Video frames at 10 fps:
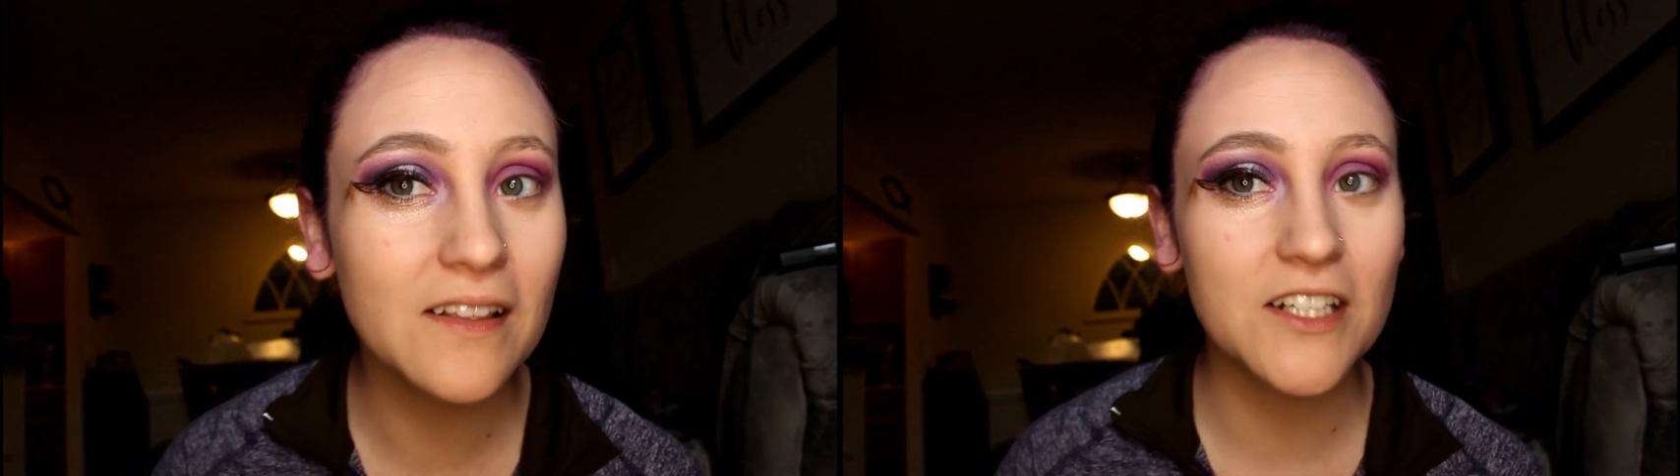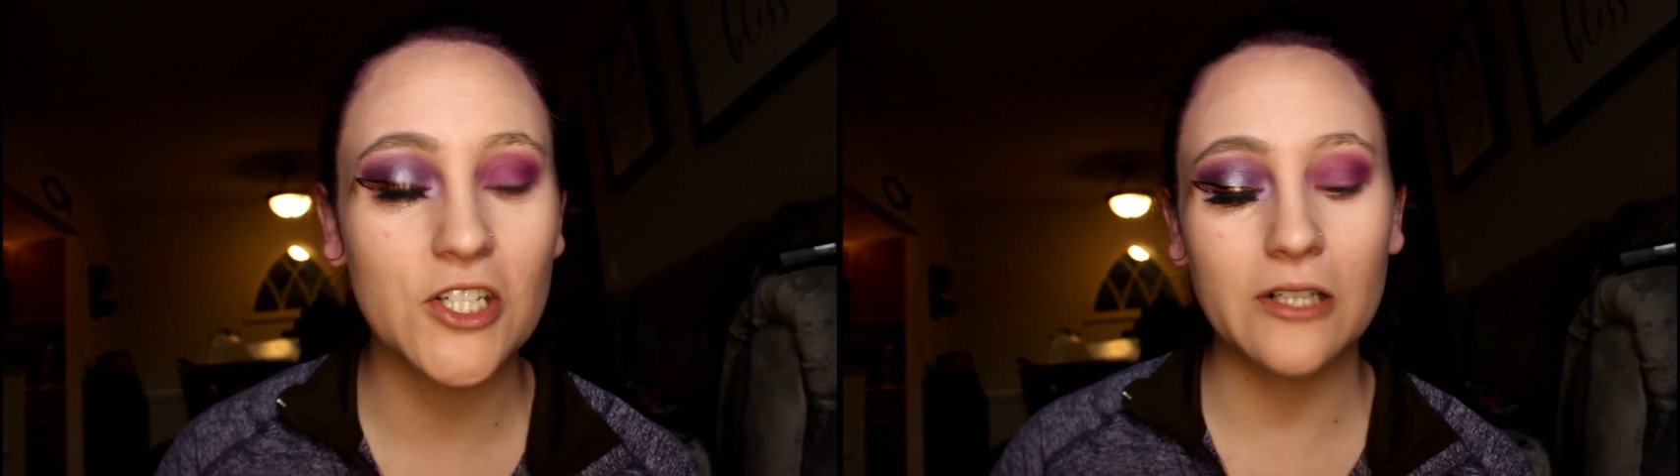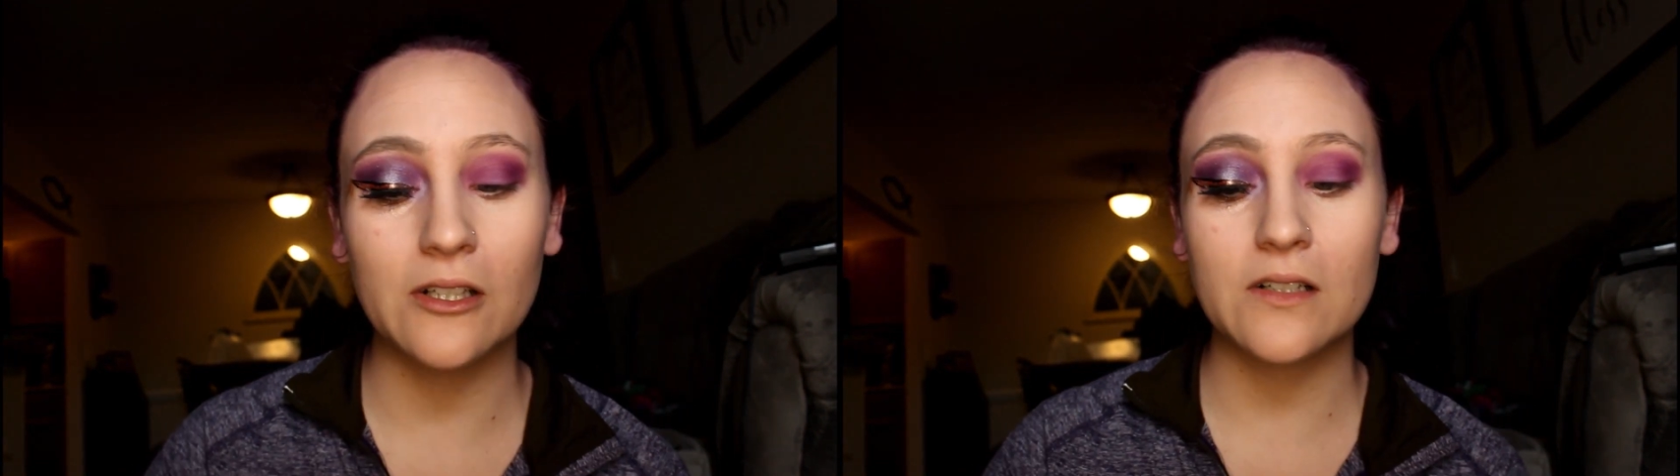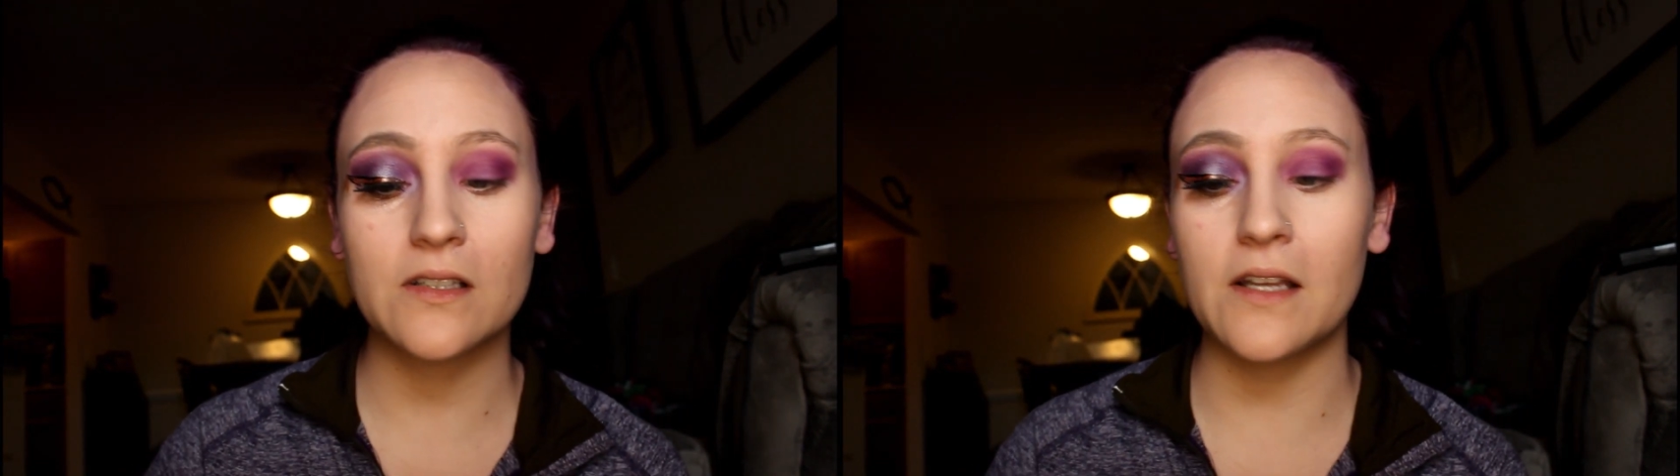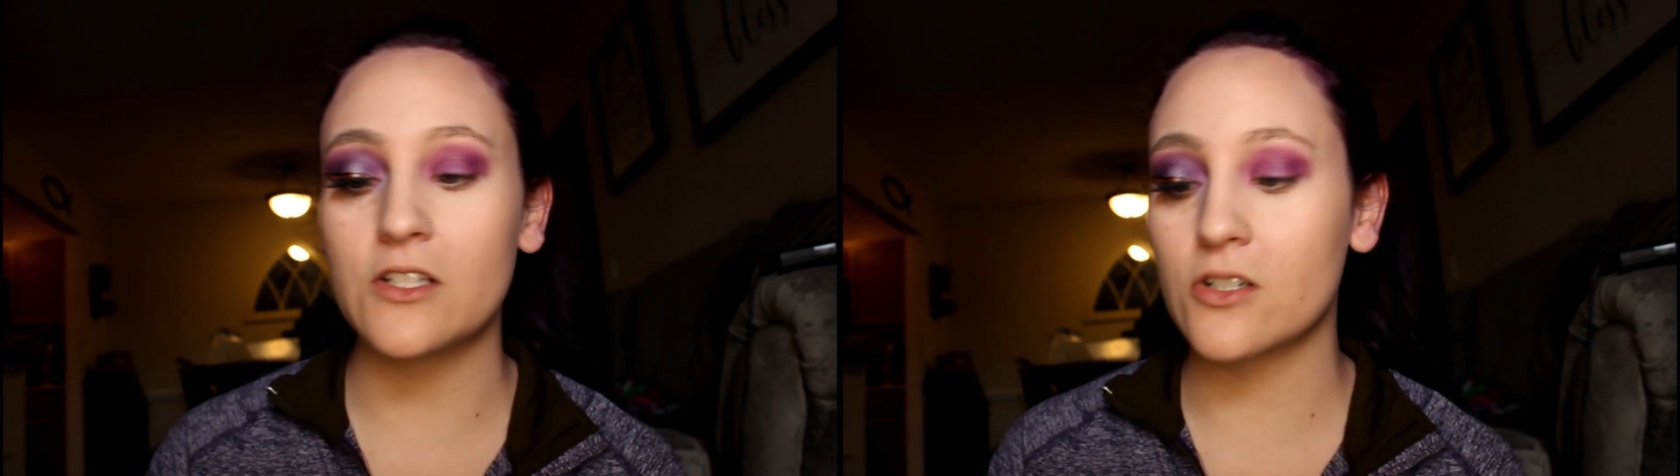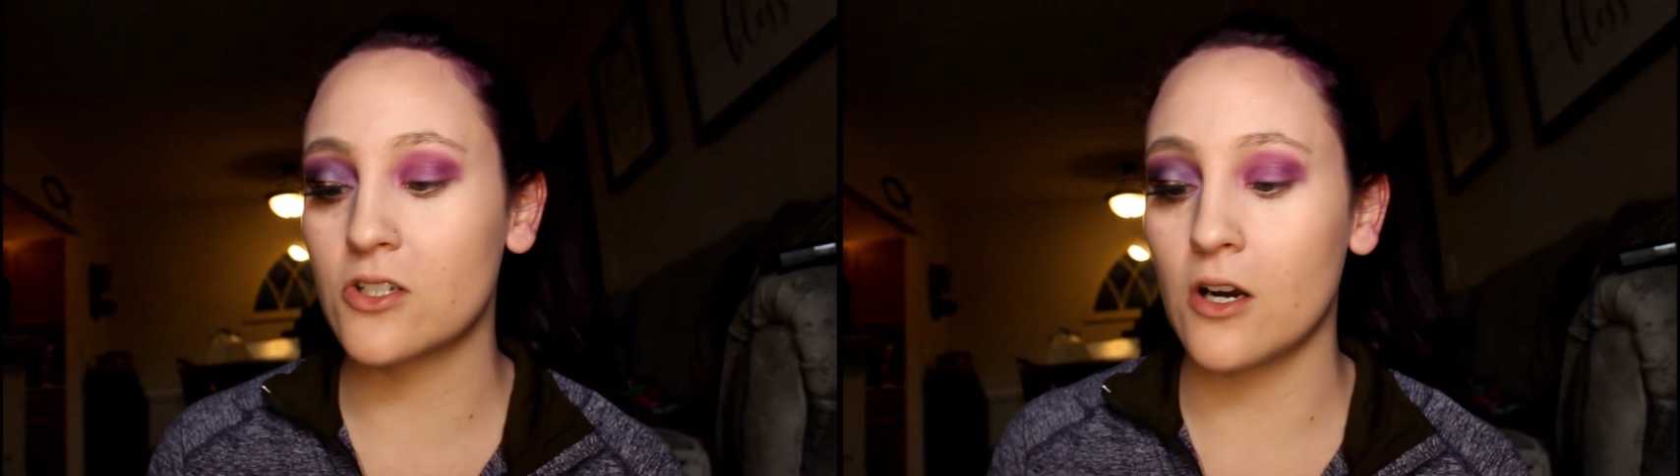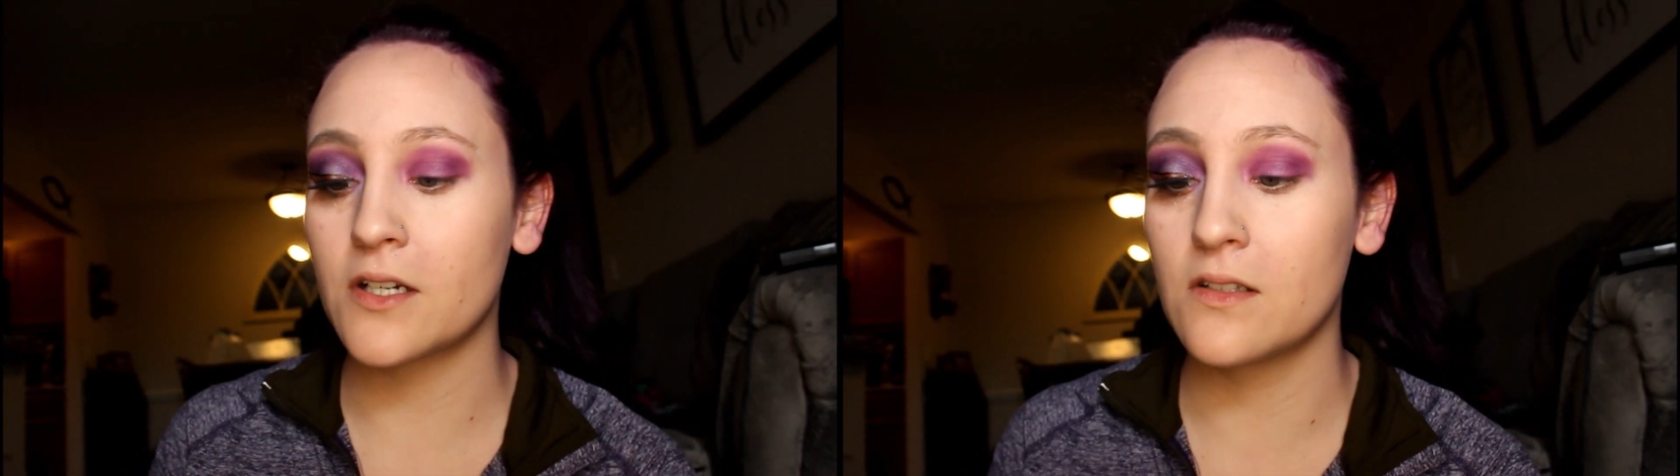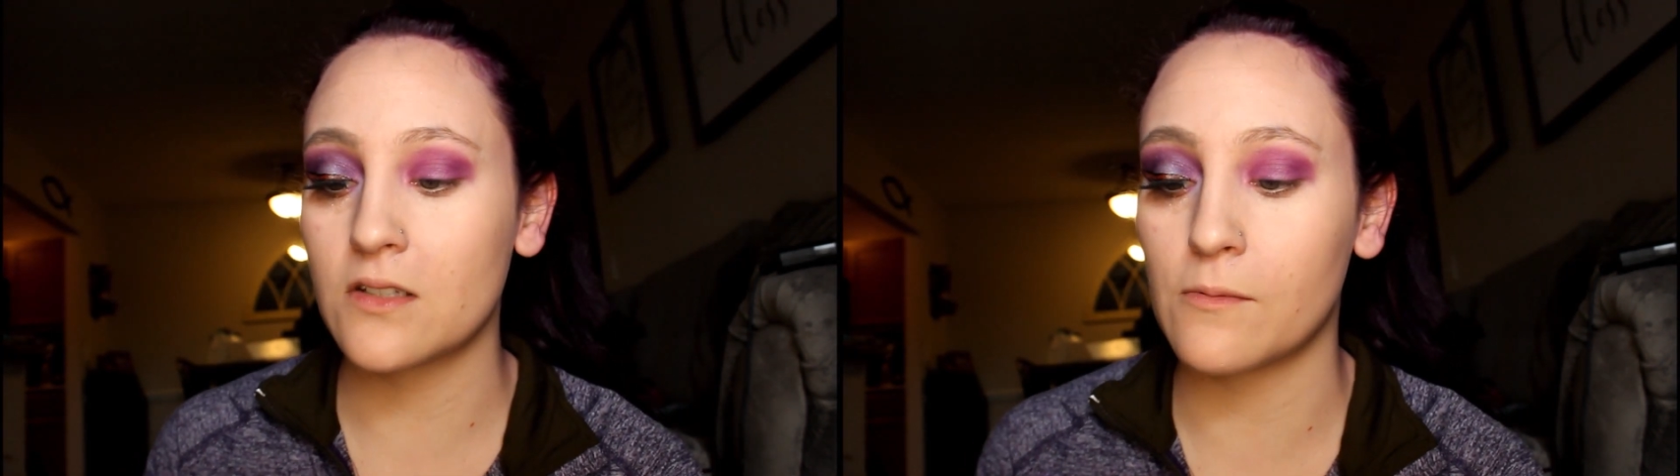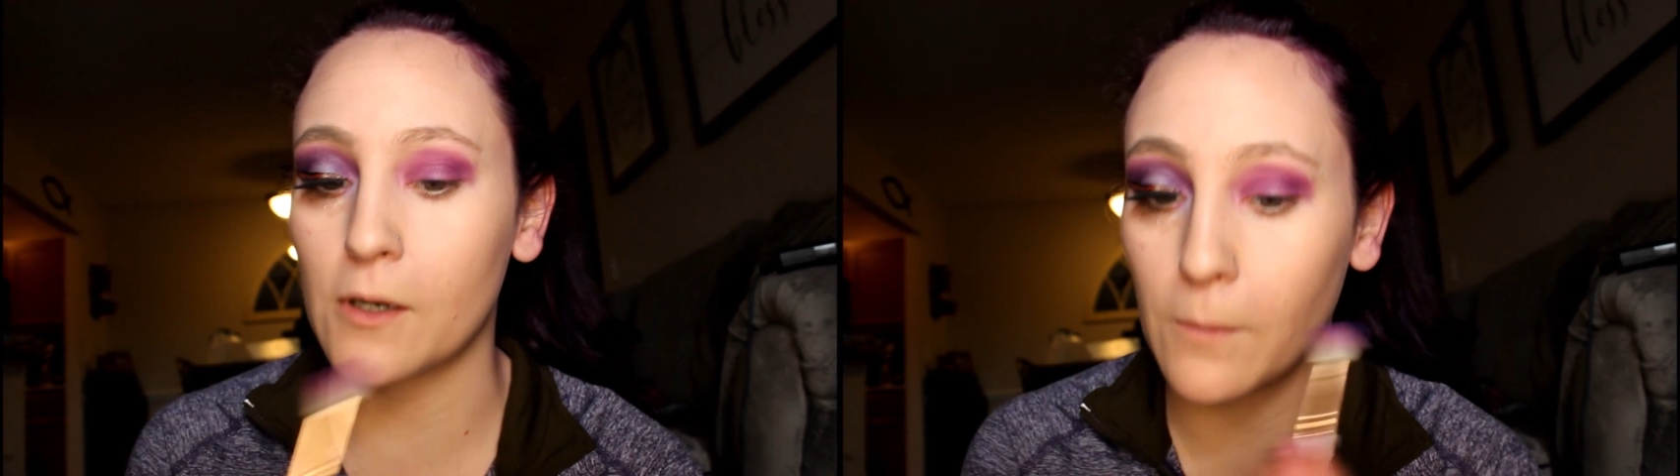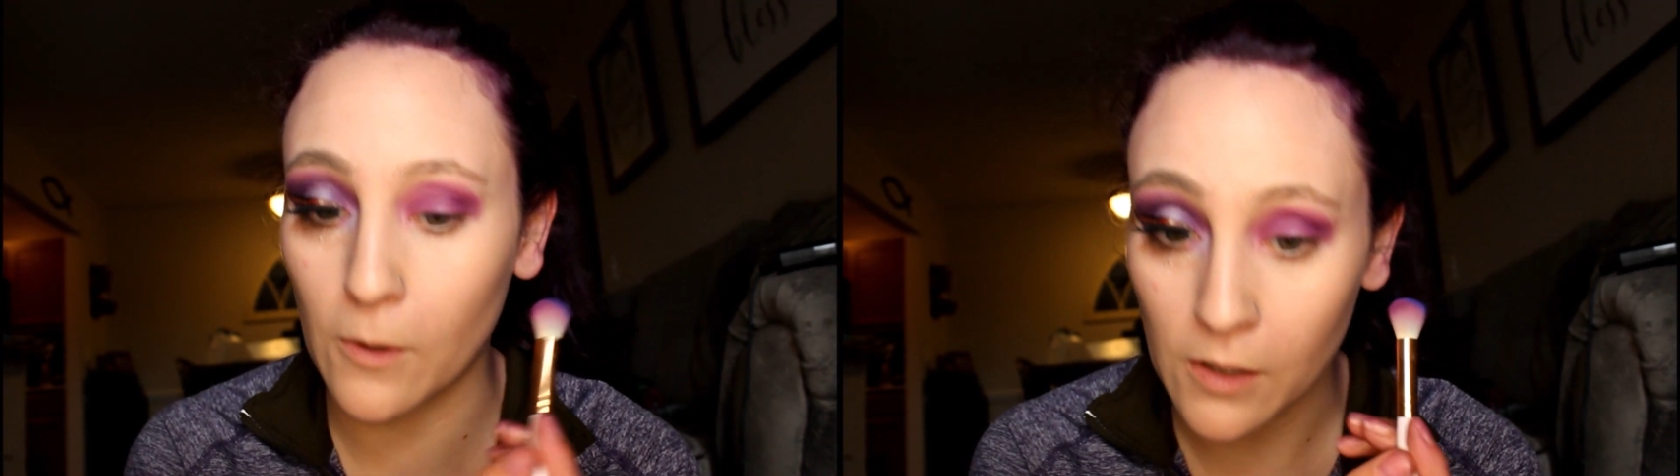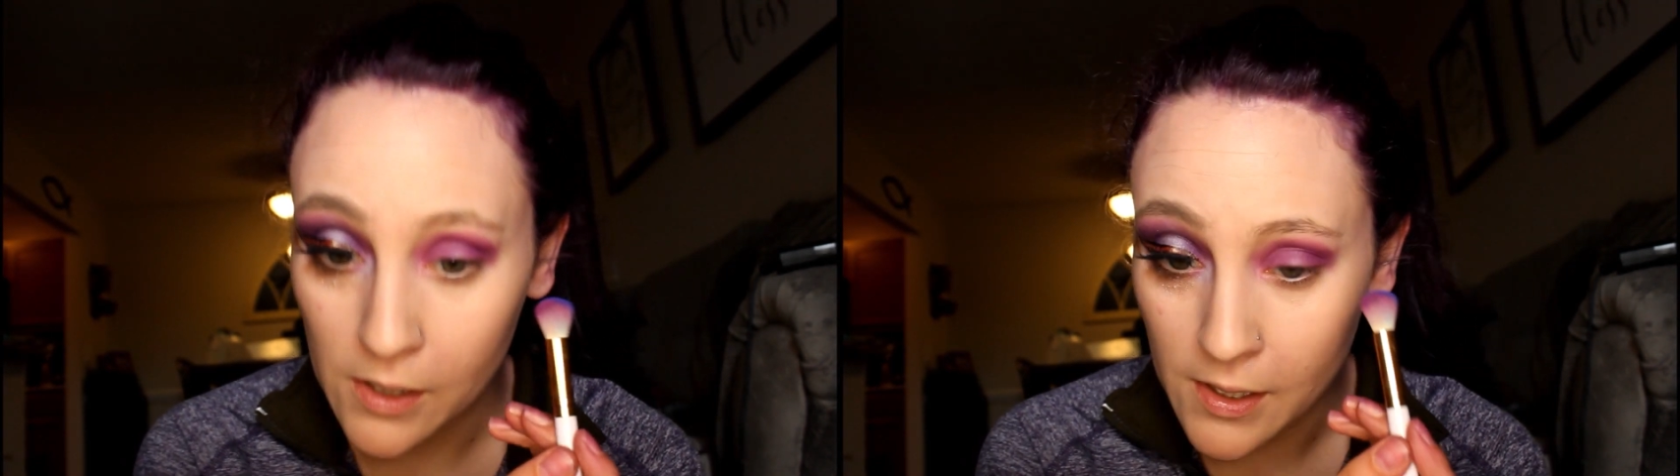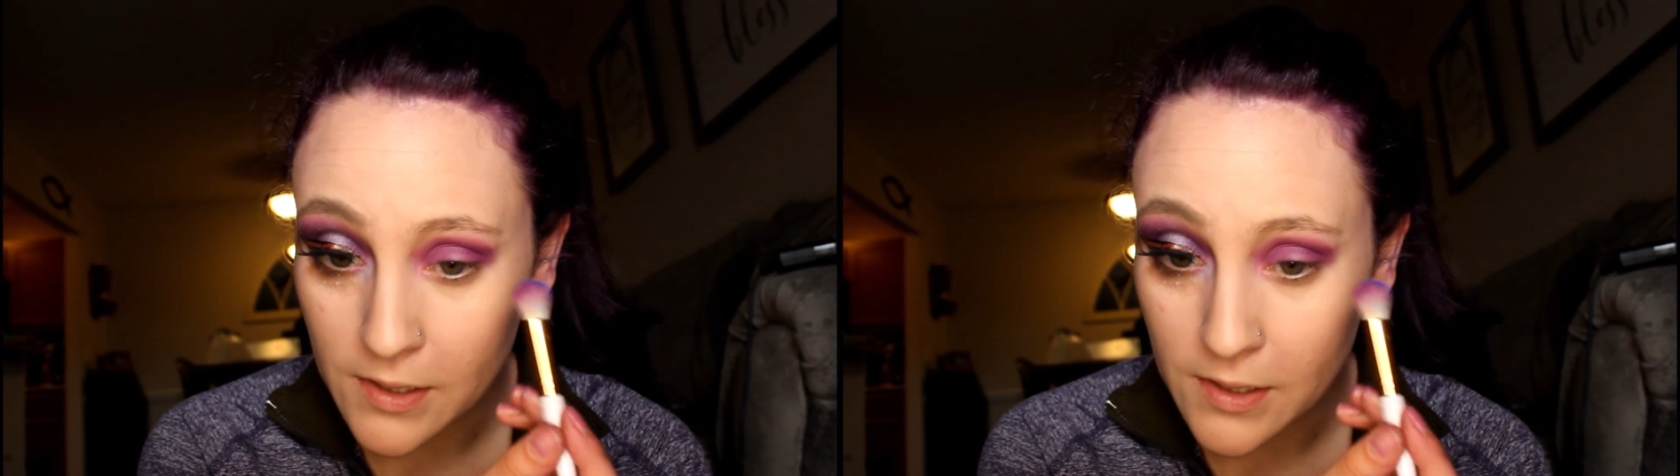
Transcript: Like it just darkens the purple